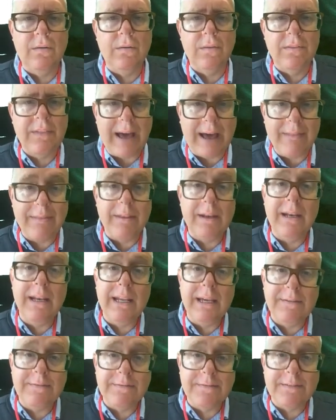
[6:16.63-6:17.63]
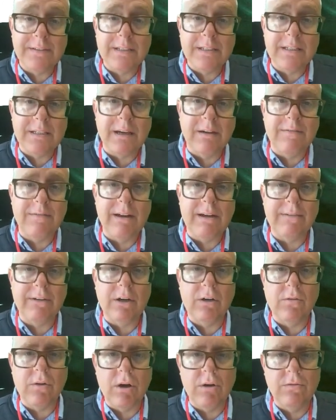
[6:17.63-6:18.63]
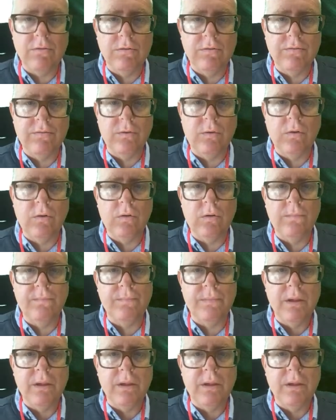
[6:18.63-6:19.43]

That the lifts have never groaned for,